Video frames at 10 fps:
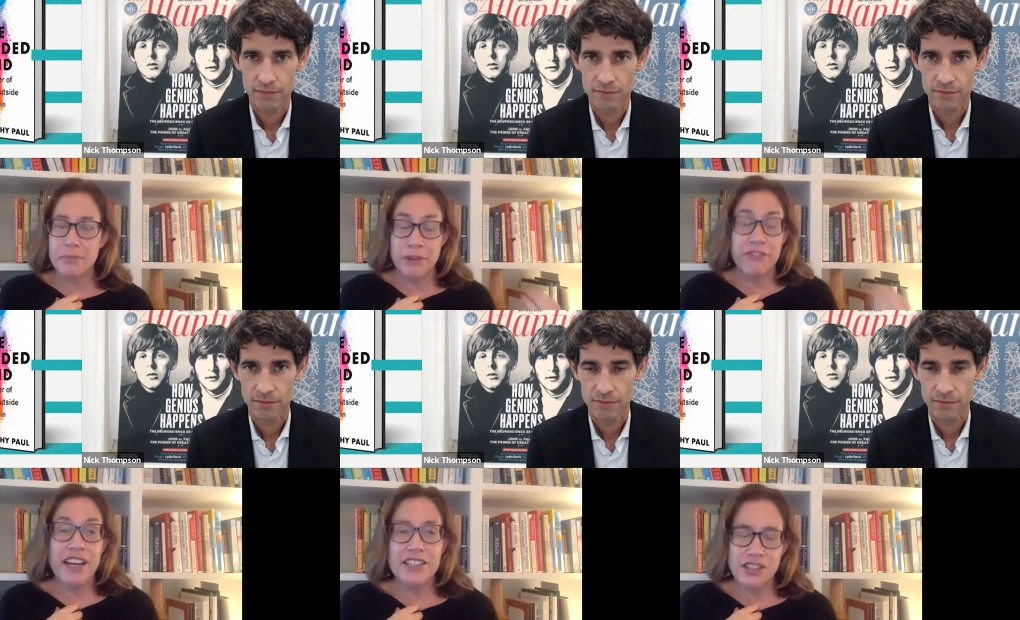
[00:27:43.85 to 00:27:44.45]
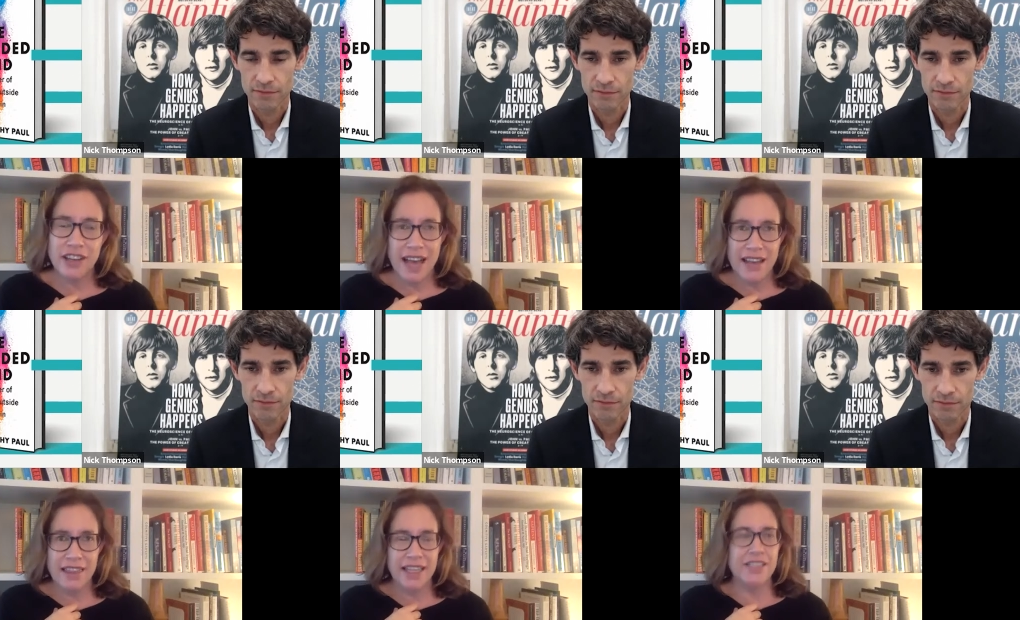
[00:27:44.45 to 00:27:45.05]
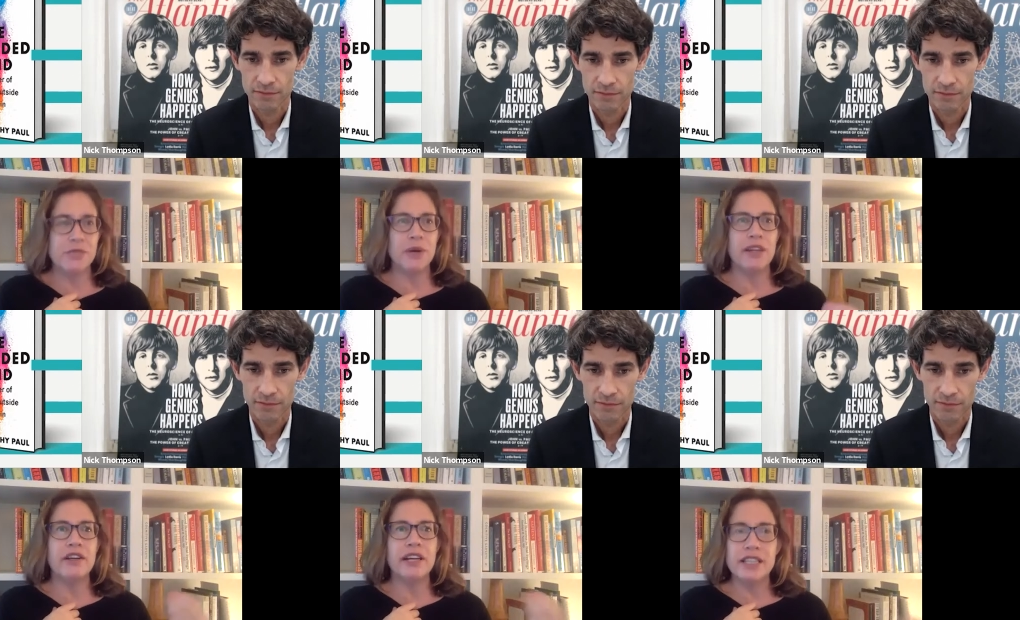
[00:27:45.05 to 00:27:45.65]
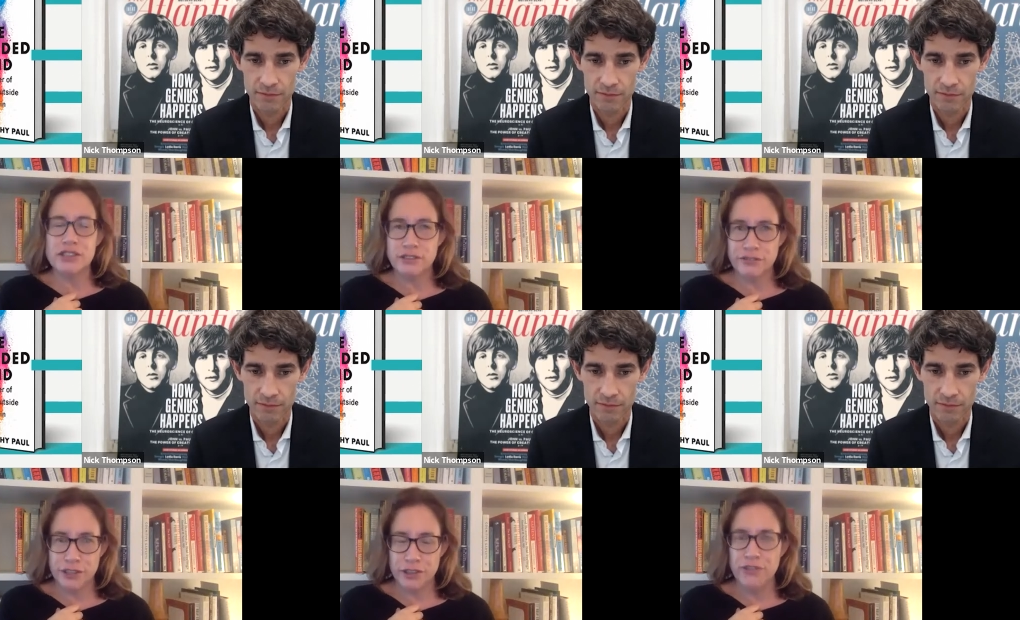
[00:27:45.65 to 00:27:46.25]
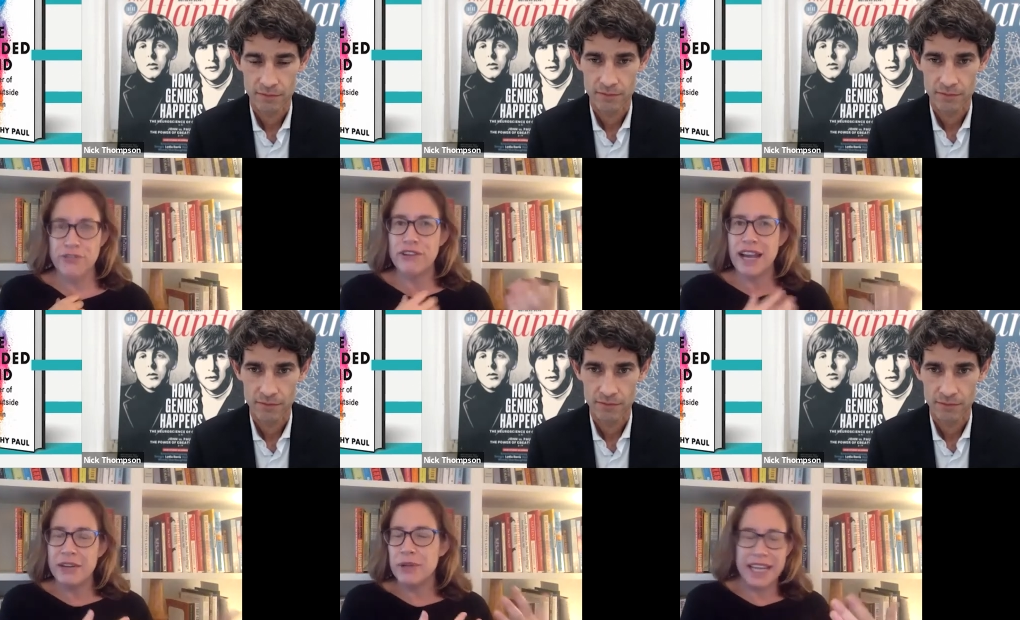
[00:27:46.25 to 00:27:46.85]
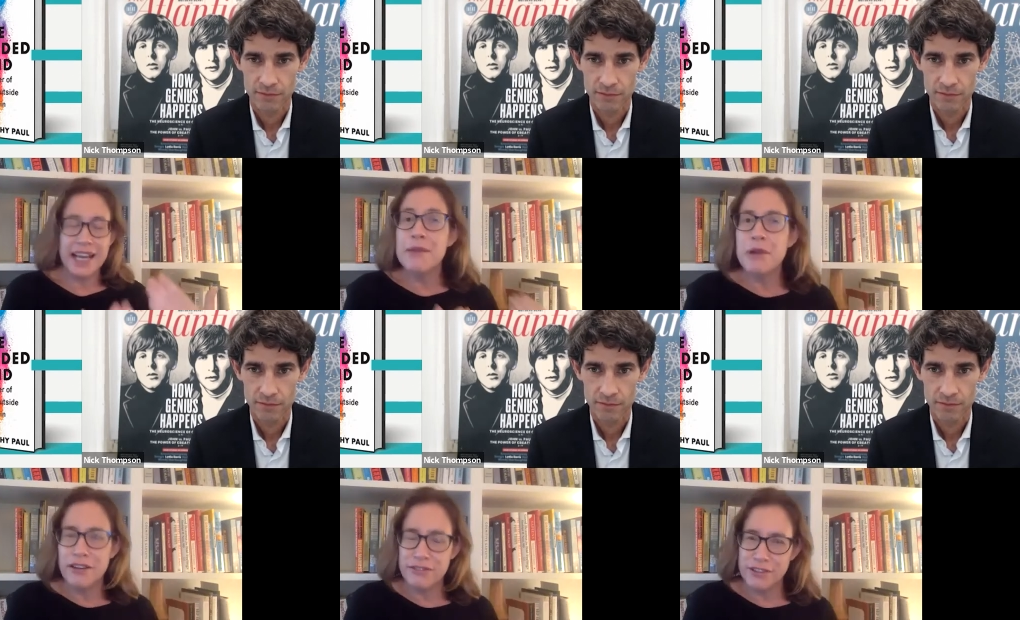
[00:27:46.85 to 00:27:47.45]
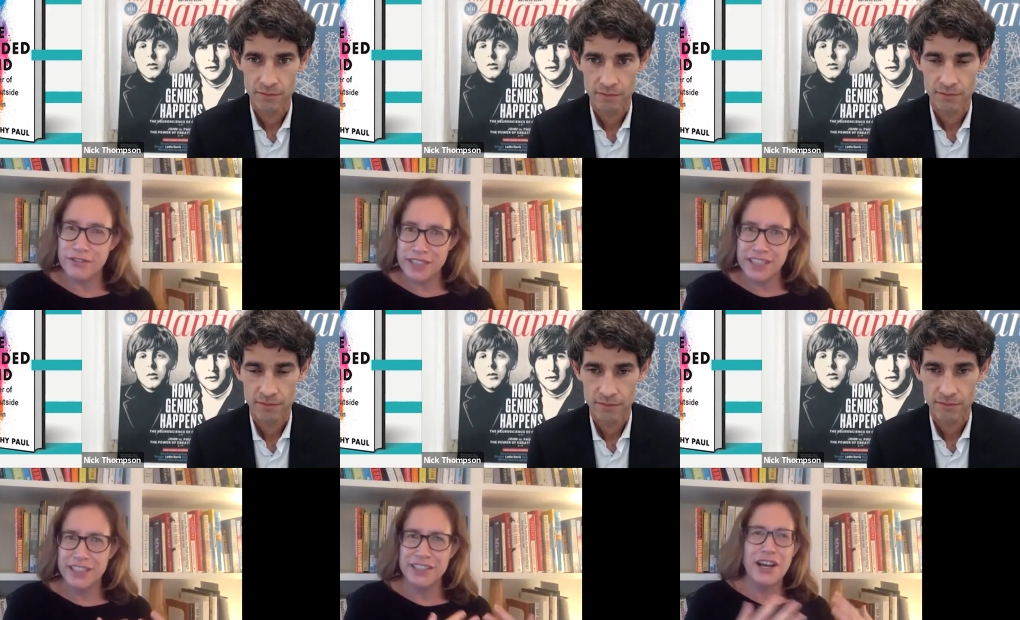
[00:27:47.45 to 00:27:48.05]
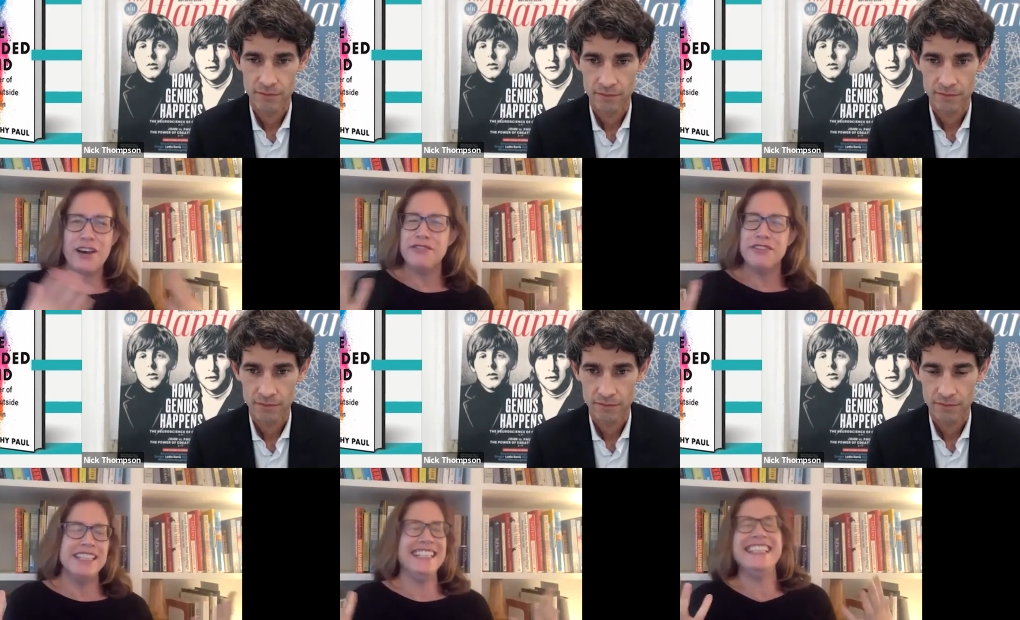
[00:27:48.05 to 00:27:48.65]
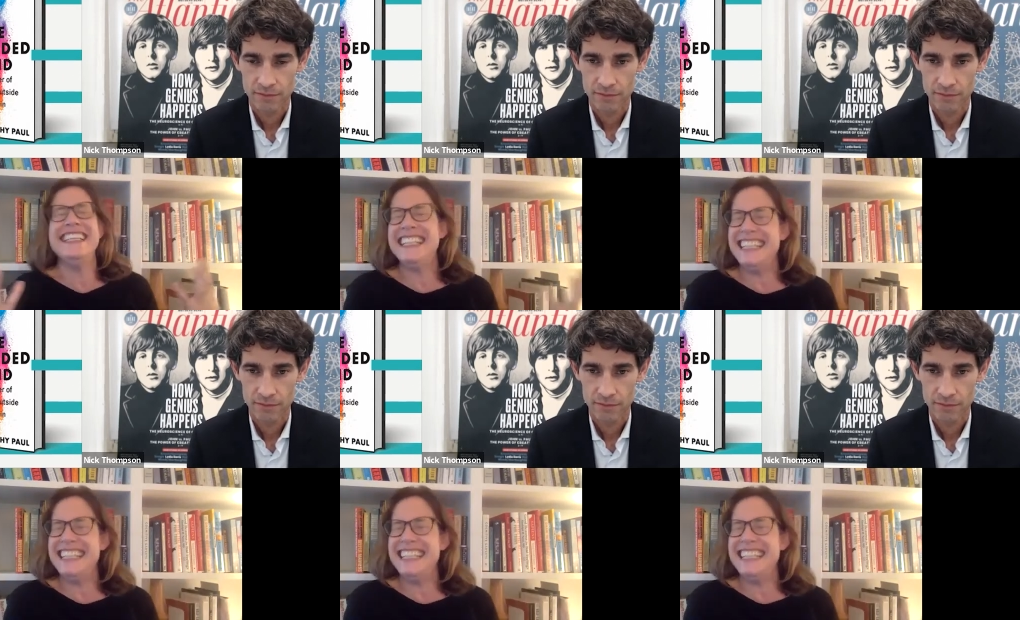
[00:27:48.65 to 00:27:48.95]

Speaker 1: professional athletes when they're interviewed right when they come off the field often